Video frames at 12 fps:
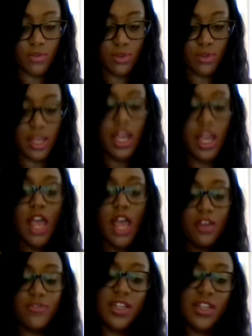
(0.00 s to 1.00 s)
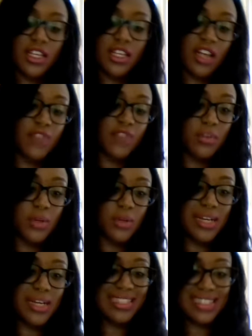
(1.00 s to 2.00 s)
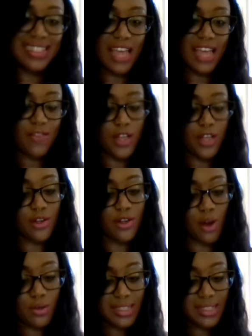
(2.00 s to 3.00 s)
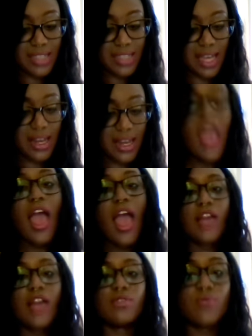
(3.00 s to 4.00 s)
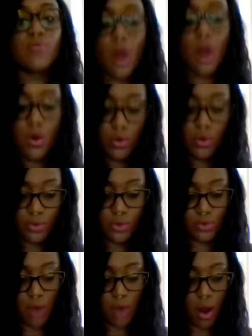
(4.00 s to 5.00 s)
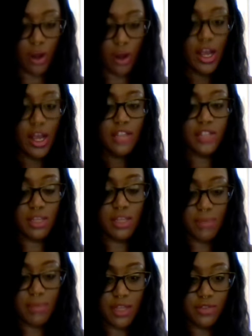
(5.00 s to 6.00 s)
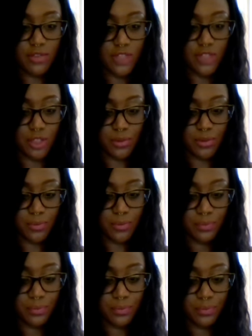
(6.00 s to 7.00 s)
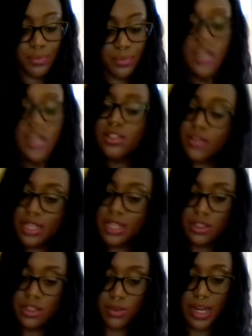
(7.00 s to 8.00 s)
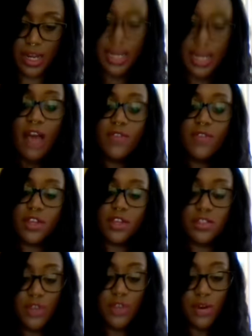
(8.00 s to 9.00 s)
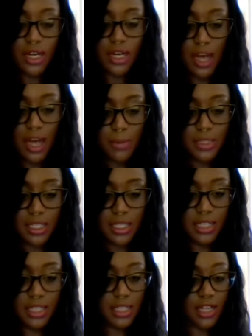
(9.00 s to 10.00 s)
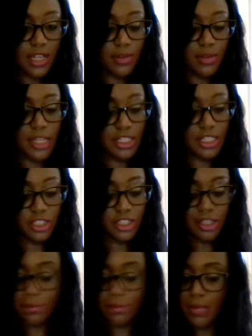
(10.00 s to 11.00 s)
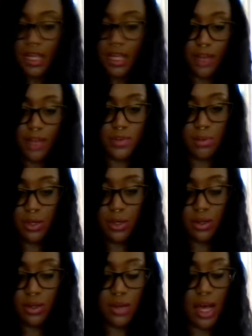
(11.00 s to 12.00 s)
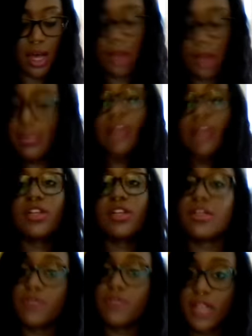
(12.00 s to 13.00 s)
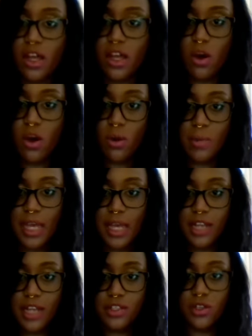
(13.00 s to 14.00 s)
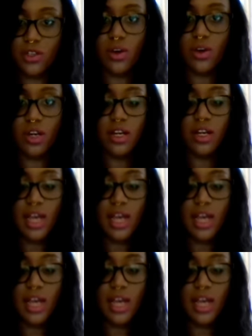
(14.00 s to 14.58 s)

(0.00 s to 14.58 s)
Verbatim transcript: thing. You're feeling comfortable and safe in your own skin, and you know who you are during the month of June. So that's great. For those of you who are in couples, it looks like your relationship will be comfortable um, and you're going to feel at home in your